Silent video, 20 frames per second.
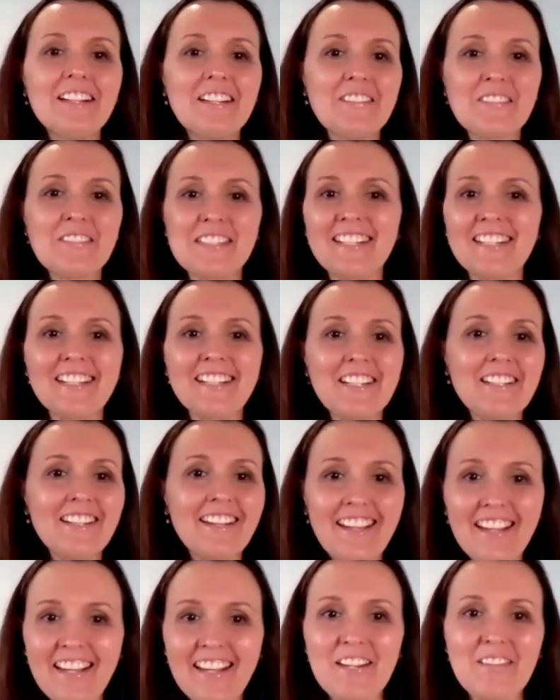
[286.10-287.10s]
have said it
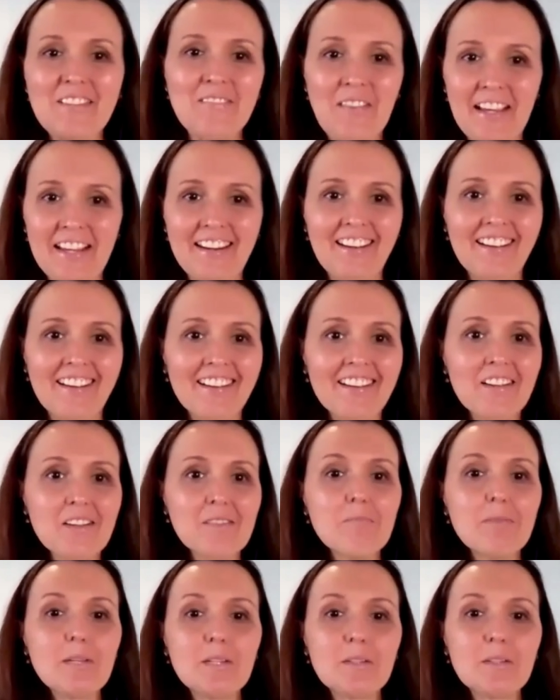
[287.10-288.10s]
any better,
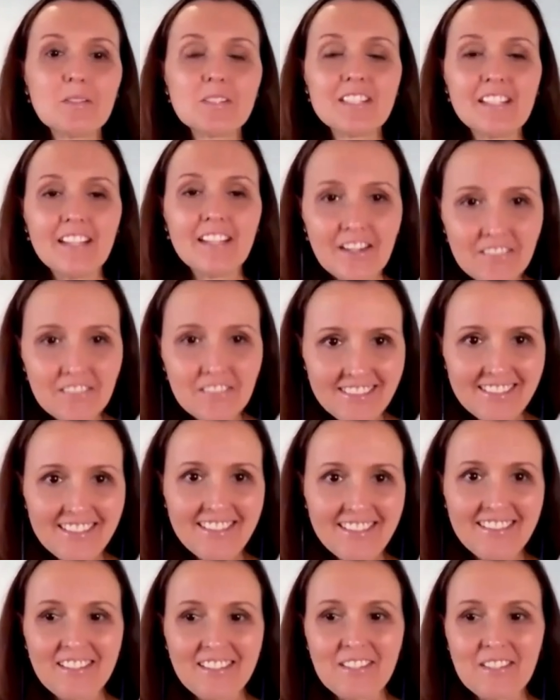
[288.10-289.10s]
because everything
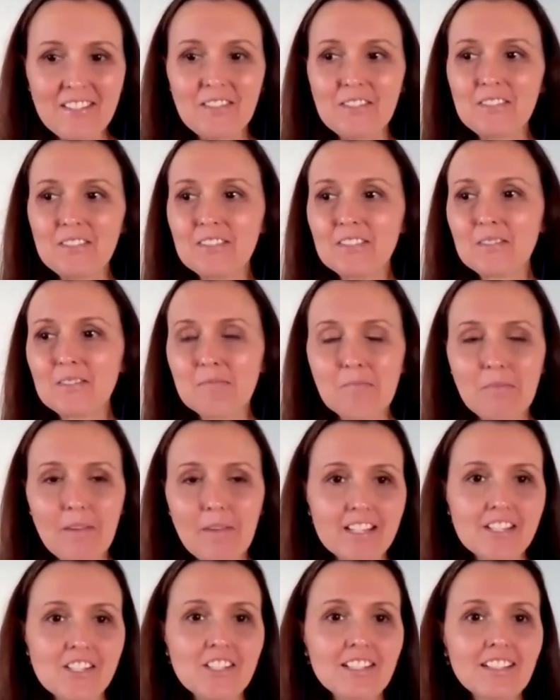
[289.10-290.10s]
that you
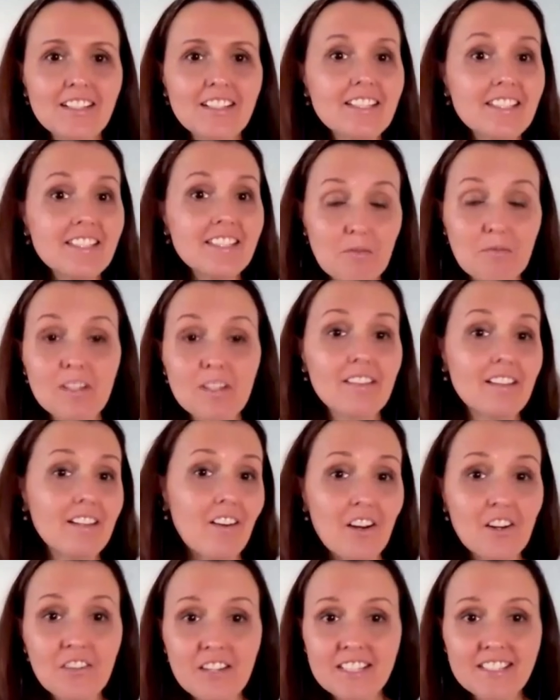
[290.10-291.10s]
mentioned is something that
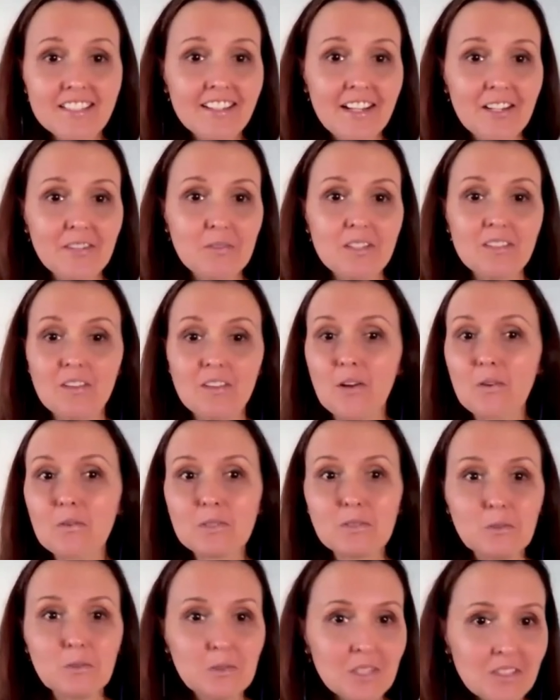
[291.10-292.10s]
I resonate with. I was
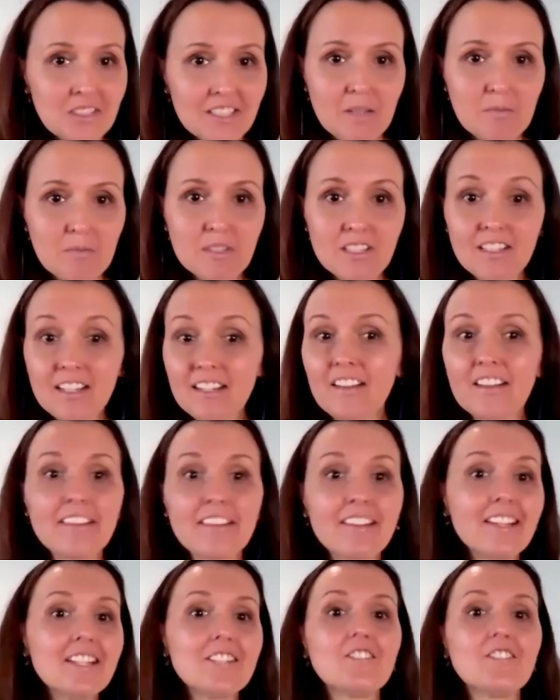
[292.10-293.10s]
also skeptical, and I
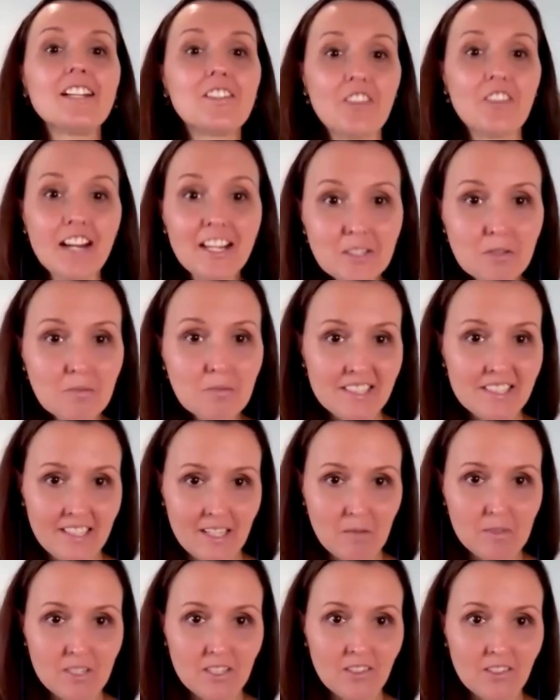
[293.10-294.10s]
think it's really great to be
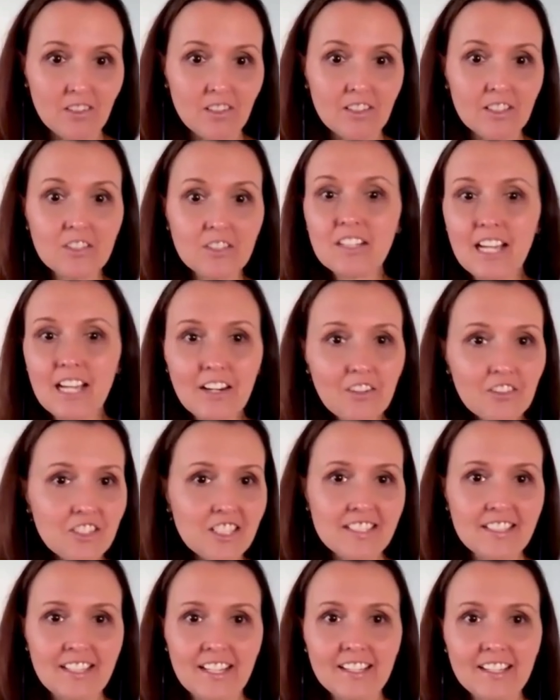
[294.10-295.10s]
skeptical. You cannot
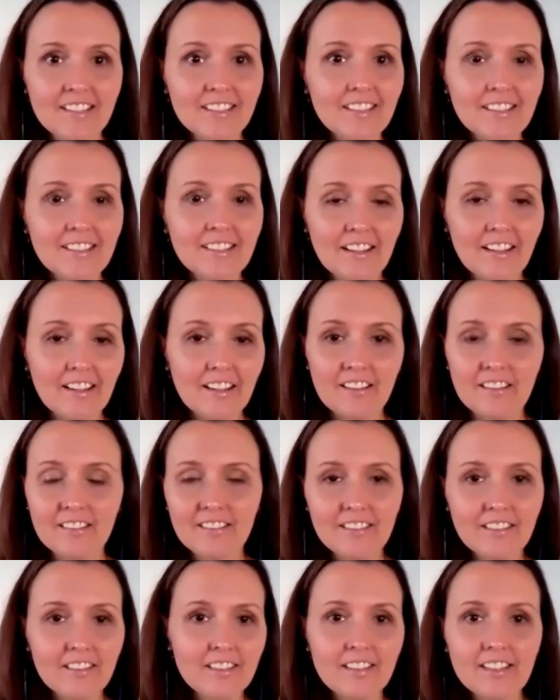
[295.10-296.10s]
just take
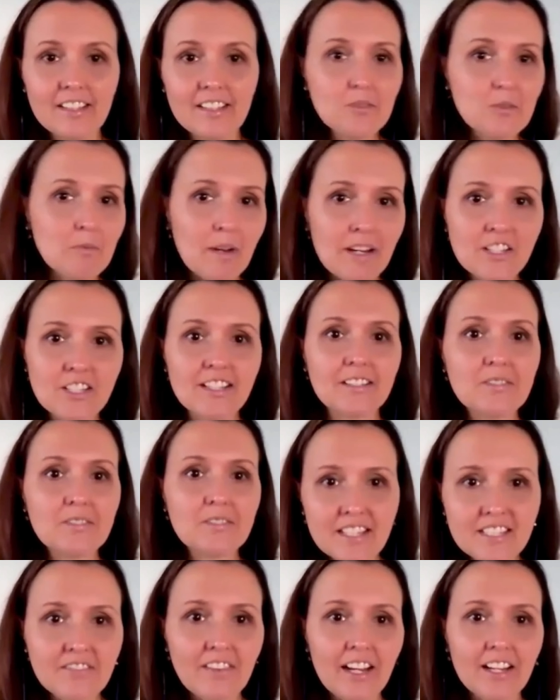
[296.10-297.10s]
information at
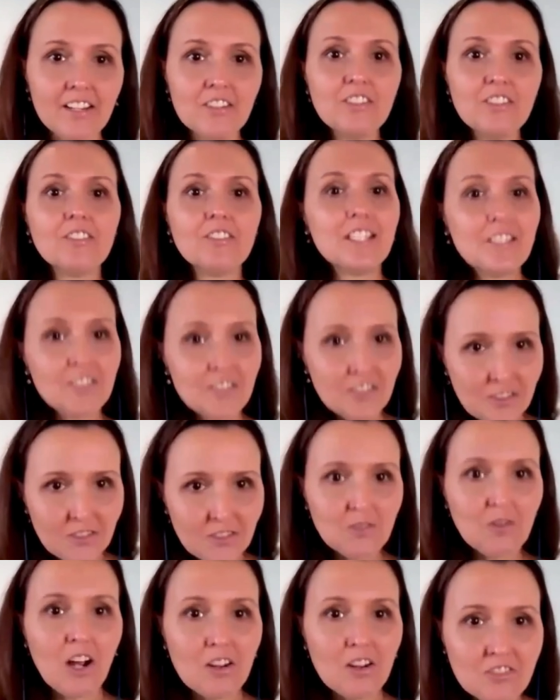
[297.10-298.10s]
face value. You need to do
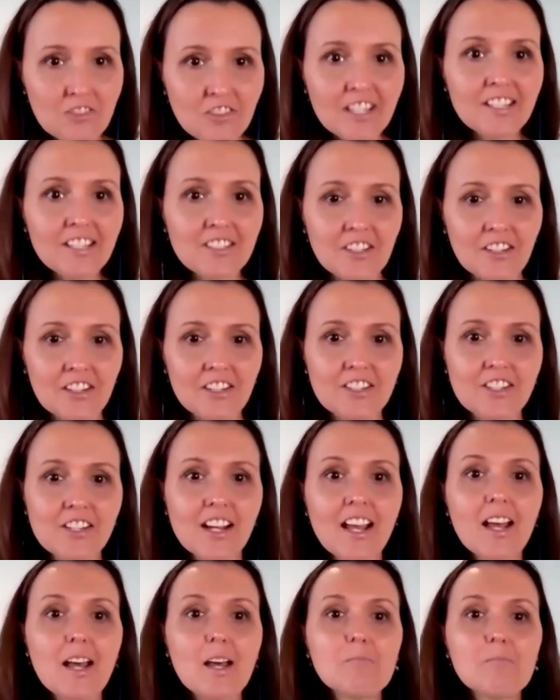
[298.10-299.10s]
your own research.
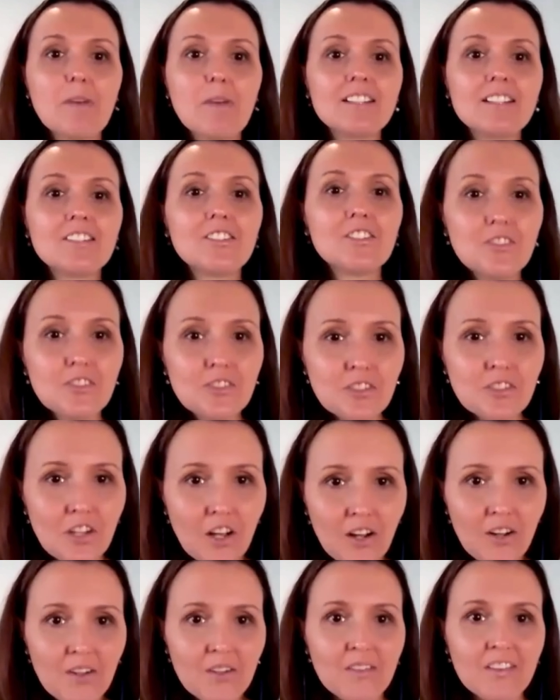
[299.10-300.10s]
But to
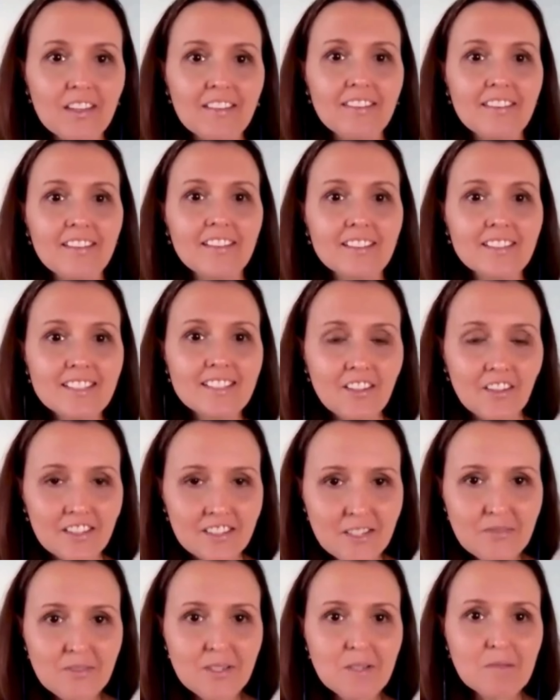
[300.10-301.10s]
know that the
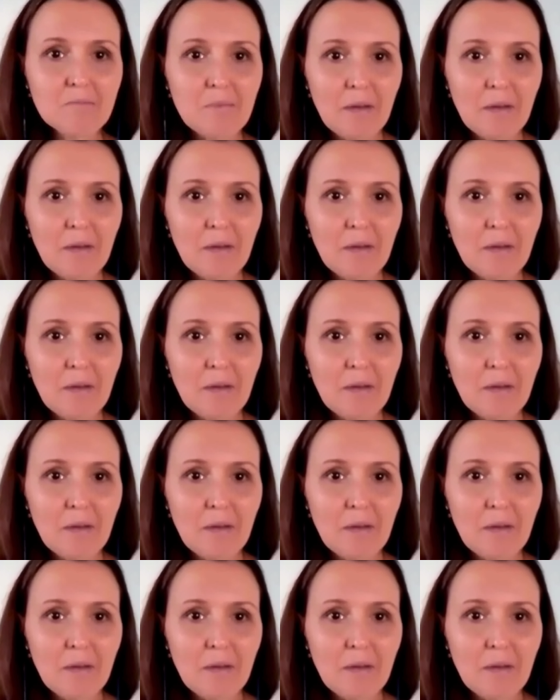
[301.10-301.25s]
scientific